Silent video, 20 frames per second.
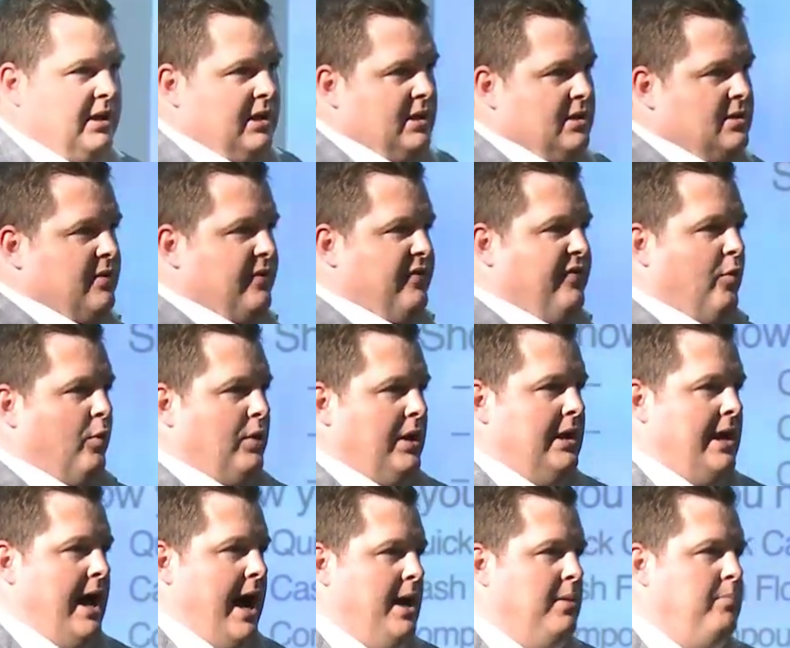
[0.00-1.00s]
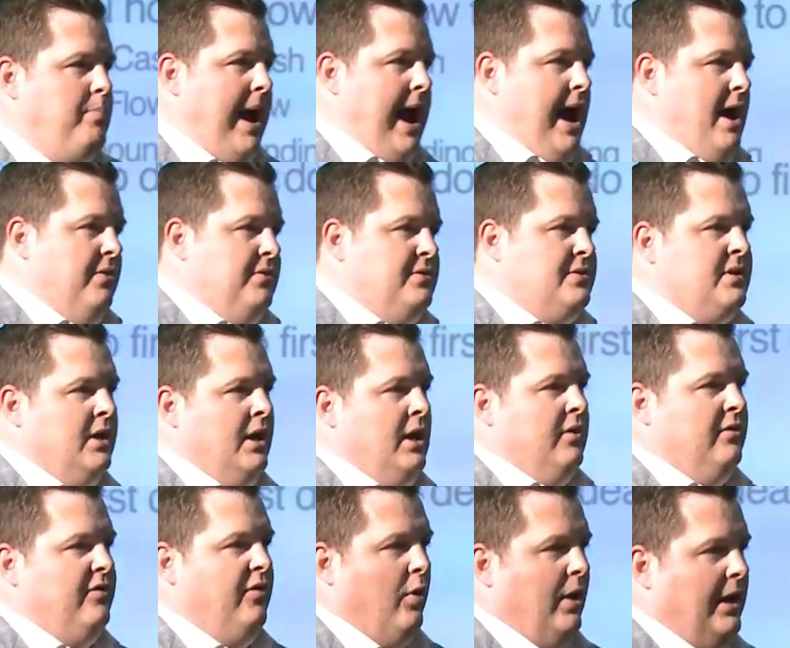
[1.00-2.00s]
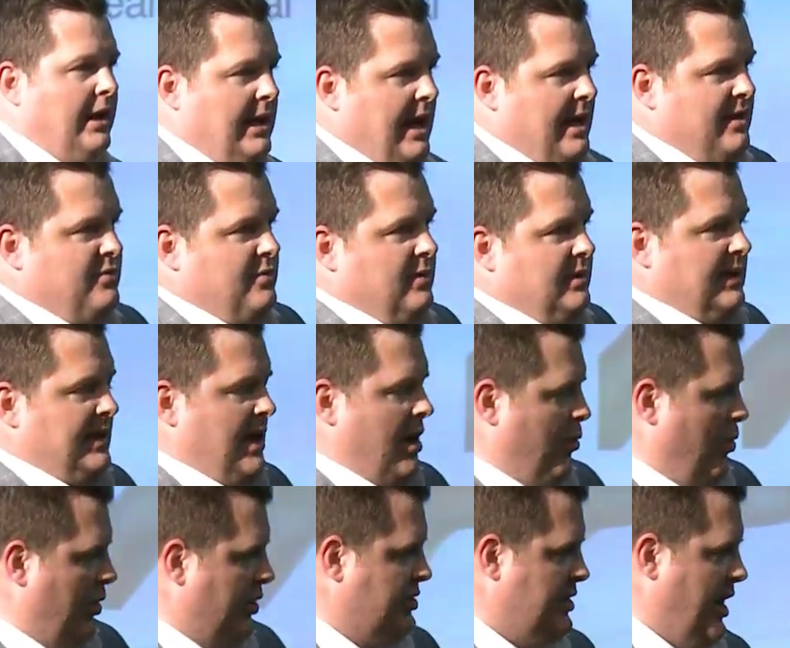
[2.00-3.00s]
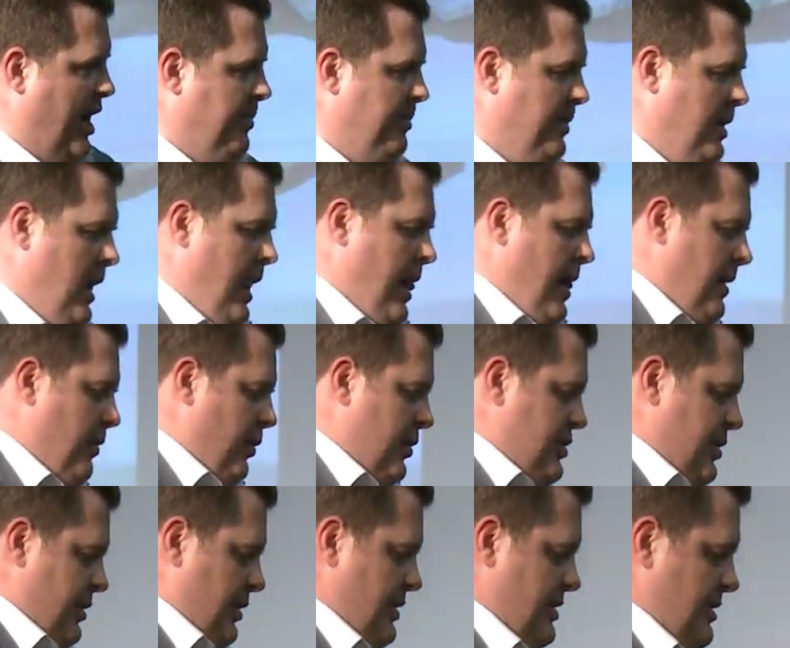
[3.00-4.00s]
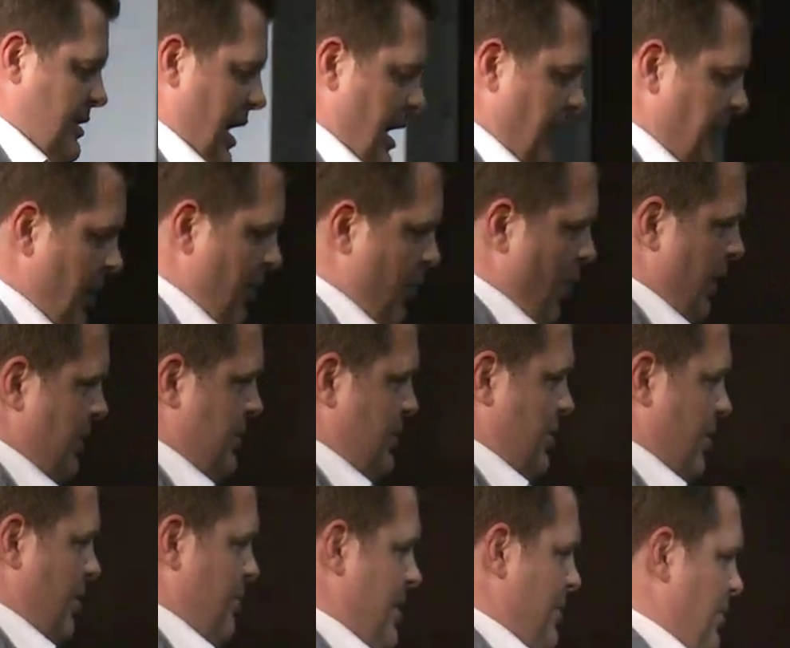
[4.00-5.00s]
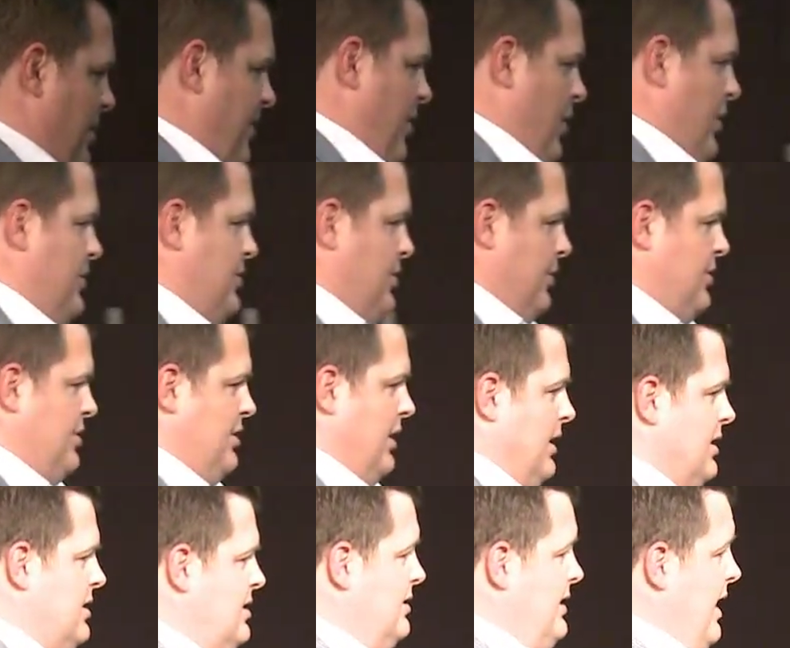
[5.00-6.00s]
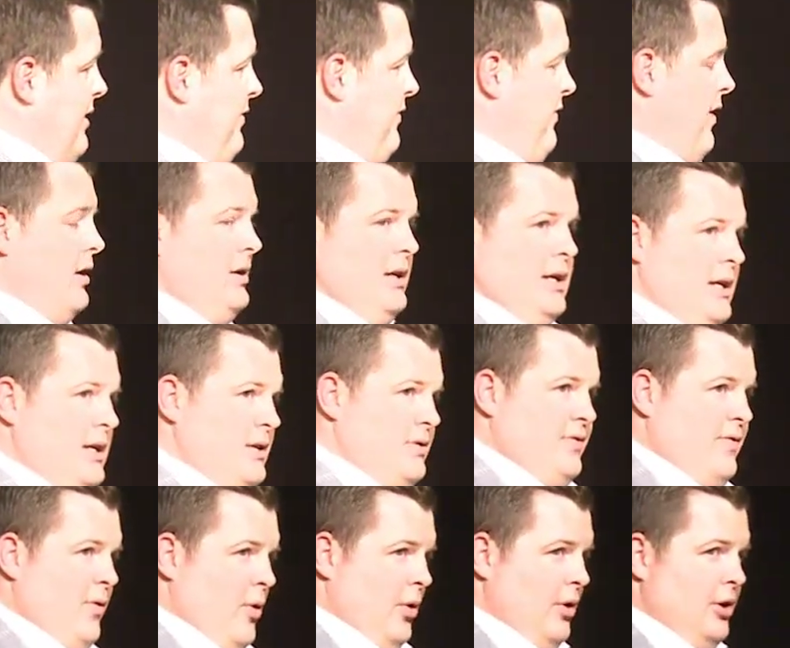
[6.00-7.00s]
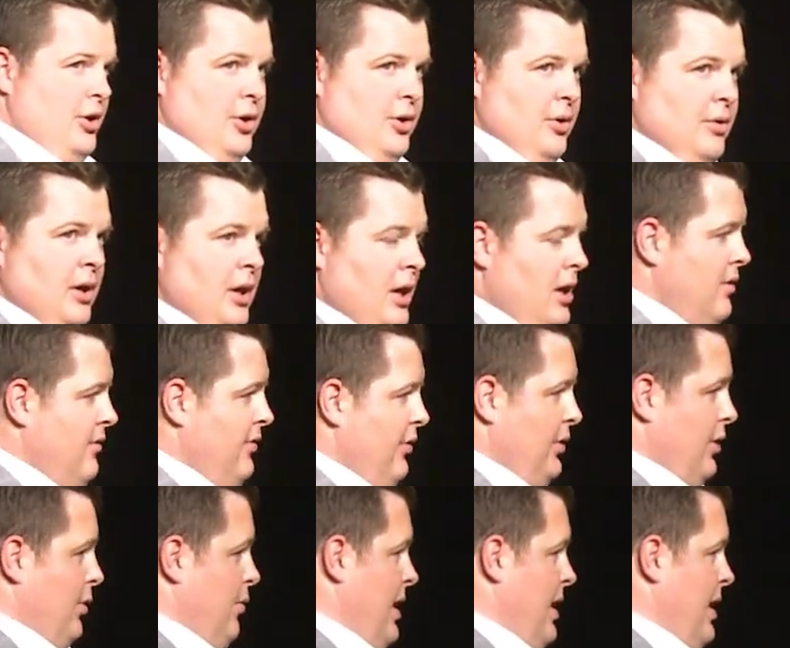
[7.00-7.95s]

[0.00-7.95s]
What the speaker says: is £49 for a guest to attend that workshop. I want you to understand that once you're a member of our association, that funding is for you for the